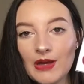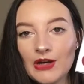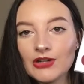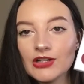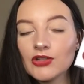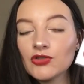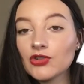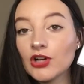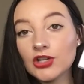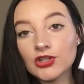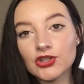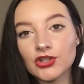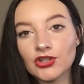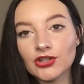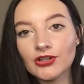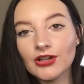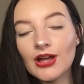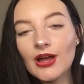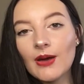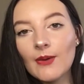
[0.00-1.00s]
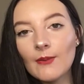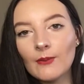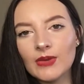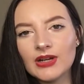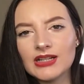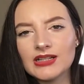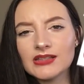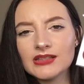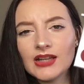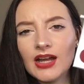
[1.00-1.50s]
Berry Treasure,
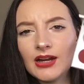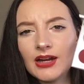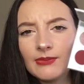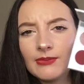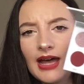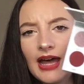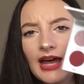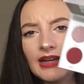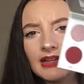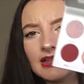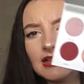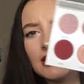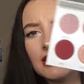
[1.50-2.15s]
but it is not a matte,